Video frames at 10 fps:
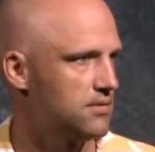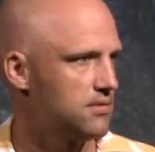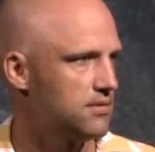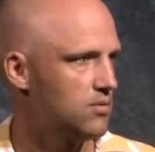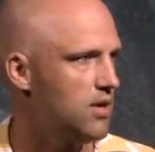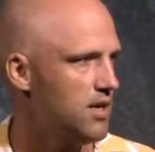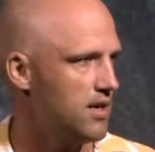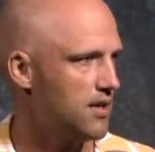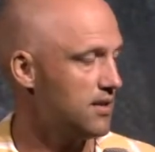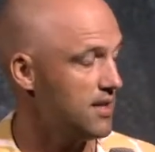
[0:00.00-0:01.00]
Why?
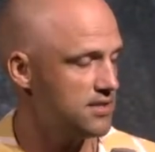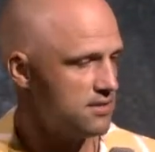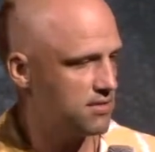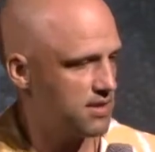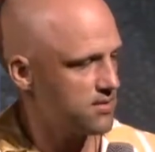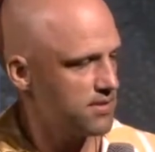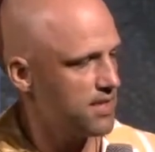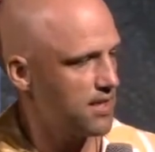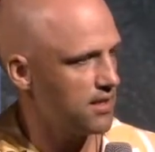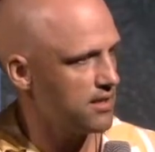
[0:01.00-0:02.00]
That's
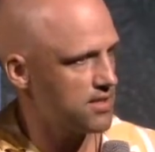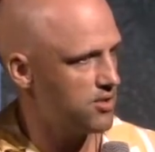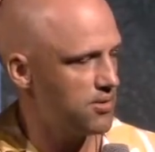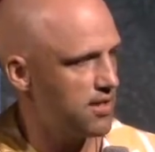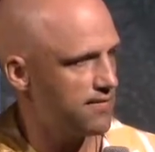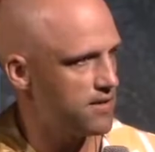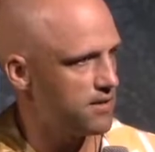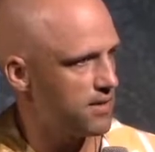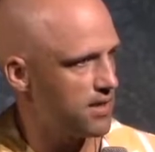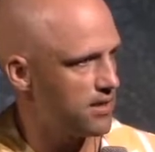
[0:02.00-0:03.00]
ridiculous. You would never do it.